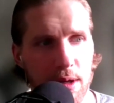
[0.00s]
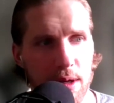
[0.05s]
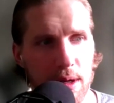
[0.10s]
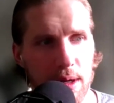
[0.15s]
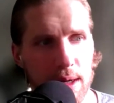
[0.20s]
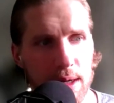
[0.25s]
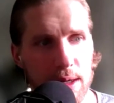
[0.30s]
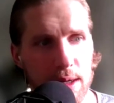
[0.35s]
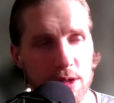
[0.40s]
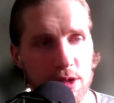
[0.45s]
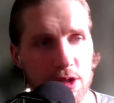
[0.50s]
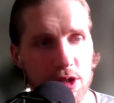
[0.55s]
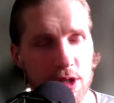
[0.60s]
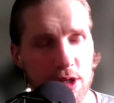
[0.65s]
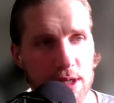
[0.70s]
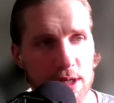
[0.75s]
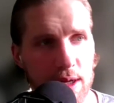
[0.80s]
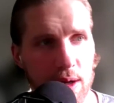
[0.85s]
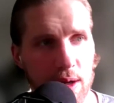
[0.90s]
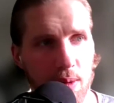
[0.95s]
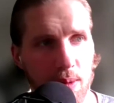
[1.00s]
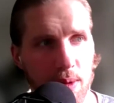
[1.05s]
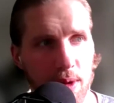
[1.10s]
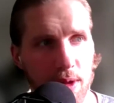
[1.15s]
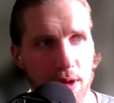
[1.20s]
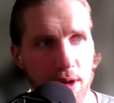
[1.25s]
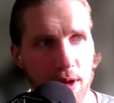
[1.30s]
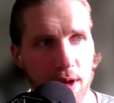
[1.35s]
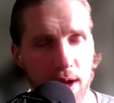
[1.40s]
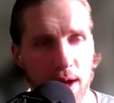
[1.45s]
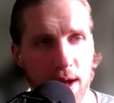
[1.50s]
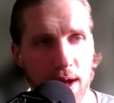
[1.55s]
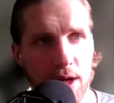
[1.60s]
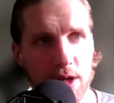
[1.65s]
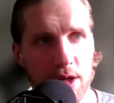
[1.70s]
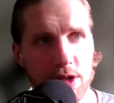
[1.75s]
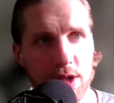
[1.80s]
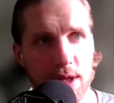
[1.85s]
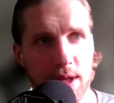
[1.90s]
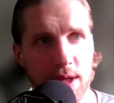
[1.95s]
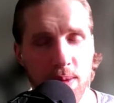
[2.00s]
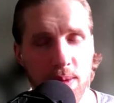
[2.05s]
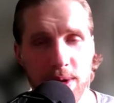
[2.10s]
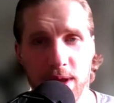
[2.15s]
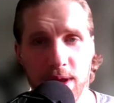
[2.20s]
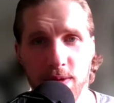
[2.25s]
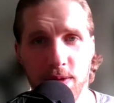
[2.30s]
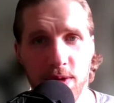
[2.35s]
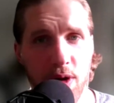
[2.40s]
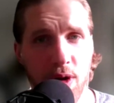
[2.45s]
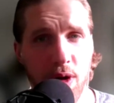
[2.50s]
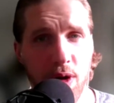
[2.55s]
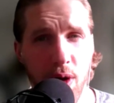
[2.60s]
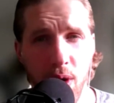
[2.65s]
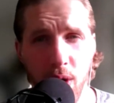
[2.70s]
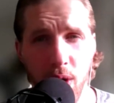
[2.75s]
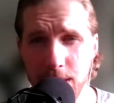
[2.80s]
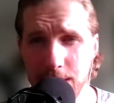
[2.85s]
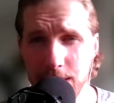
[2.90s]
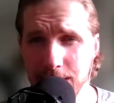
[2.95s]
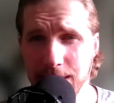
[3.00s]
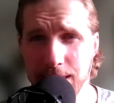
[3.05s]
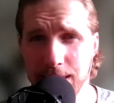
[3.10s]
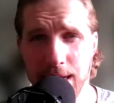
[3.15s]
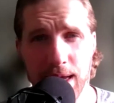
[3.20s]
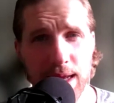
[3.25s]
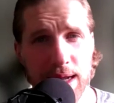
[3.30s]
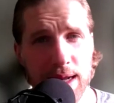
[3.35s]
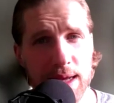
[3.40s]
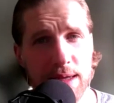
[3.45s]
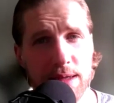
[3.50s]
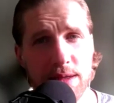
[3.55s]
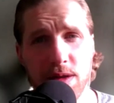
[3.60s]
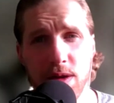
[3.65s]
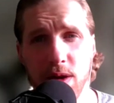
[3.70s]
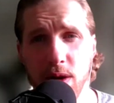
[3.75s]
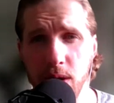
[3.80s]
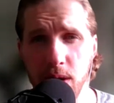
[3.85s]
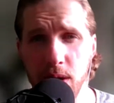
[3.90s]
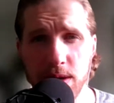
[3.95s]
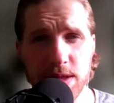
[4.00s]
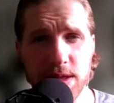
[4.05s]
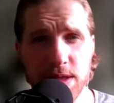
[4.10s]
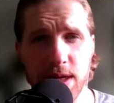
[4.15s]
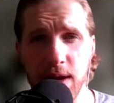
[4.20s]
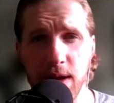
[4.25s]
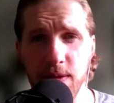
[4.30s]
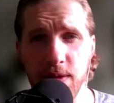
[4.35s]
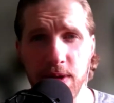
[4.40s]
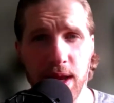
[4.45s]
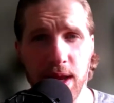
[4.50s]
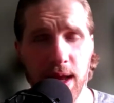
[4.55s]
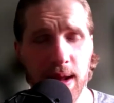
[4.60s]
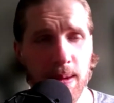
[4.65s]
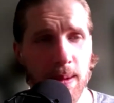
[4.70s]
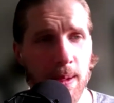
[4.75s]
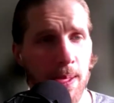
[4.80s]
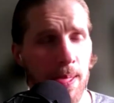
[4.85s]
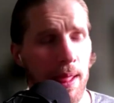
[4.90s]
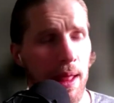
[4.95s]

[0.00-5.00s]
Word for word: uh, she dealt with a concussion that would give her constant headaches, constant every day.